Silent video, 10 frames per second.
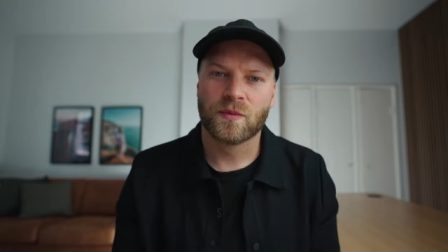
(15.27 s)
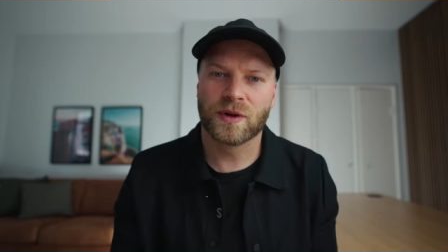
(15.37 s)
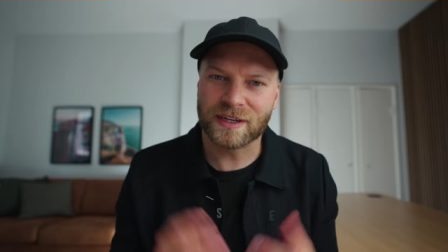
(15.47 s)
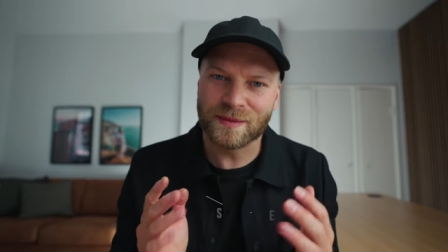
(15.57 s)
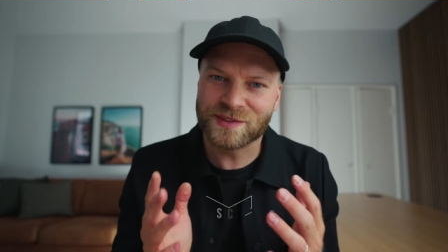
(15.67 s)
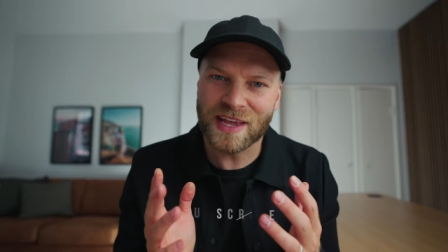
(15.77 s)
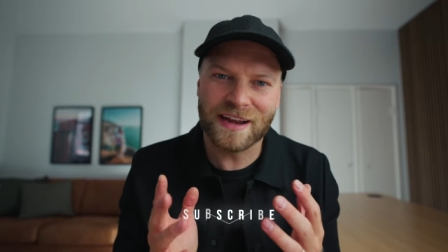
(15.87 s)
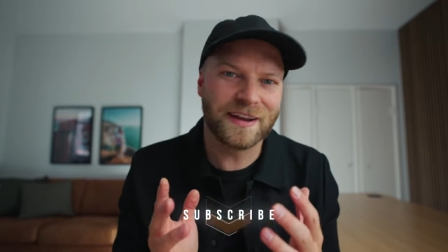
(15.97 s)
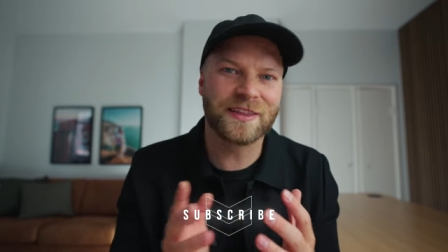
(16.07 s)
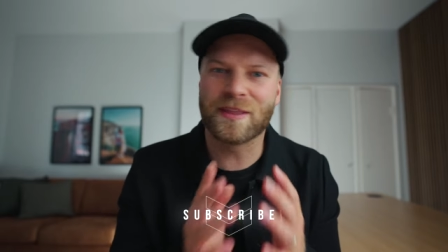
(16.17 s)
When it comes to
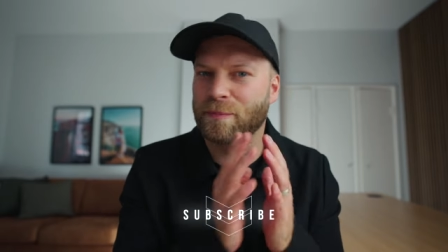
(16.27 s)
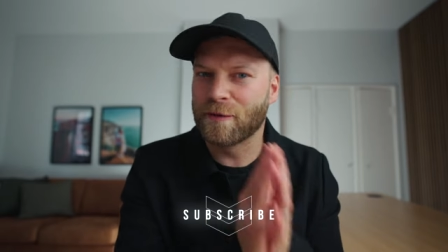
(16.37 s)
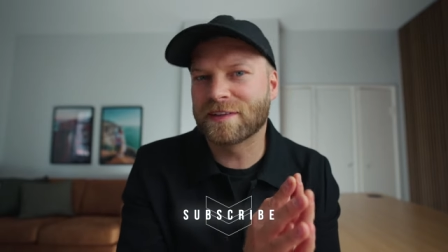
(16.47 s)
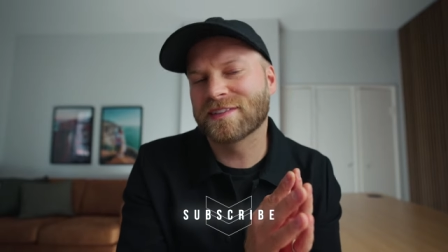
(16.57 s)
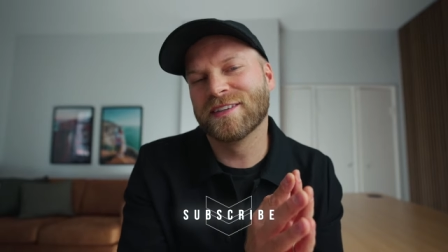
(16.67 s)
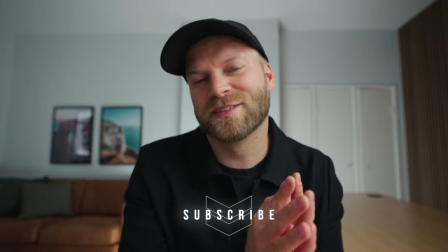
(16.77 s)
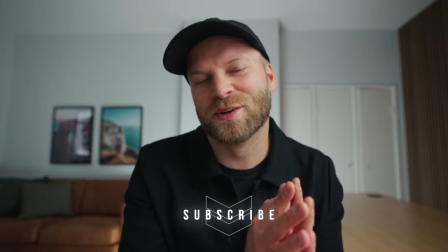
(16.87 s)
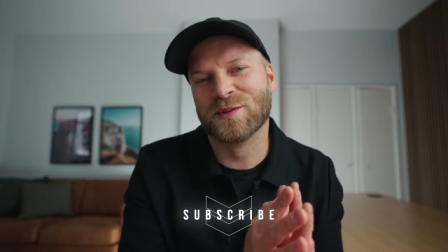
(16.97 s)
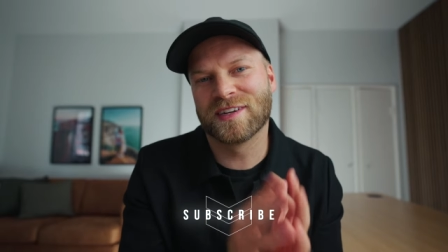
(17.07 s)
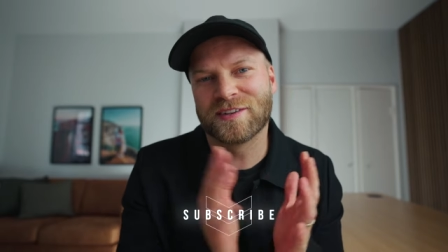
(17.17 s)
editing the perfect skin
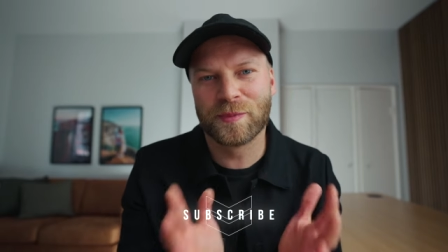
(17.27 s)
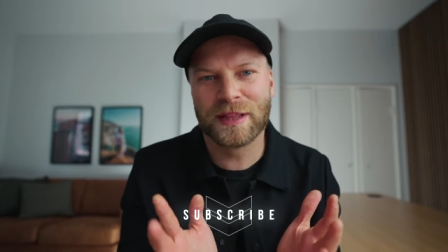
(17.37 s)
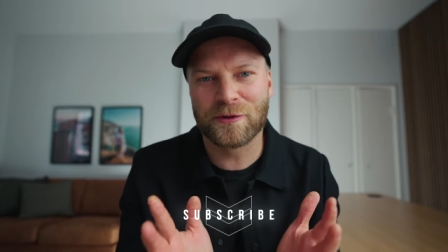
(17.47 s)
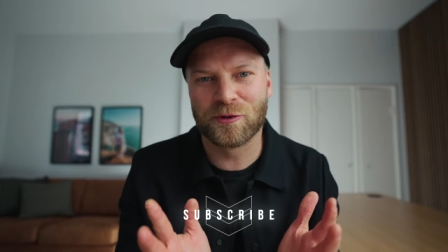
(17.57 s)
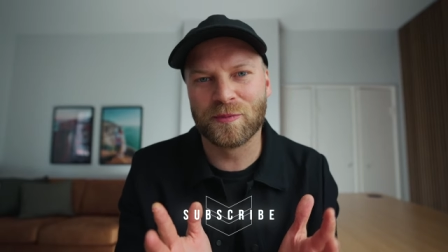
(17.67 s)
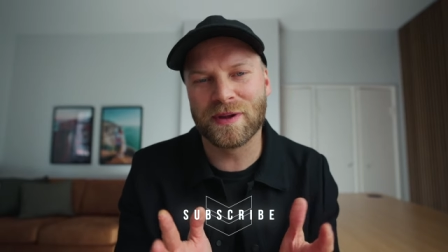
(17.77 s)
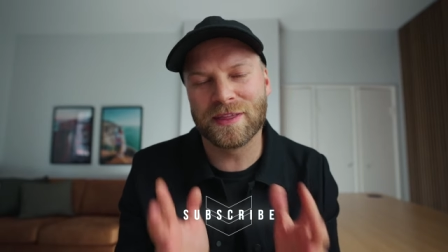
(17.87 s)
tones in Adobe Lightroom,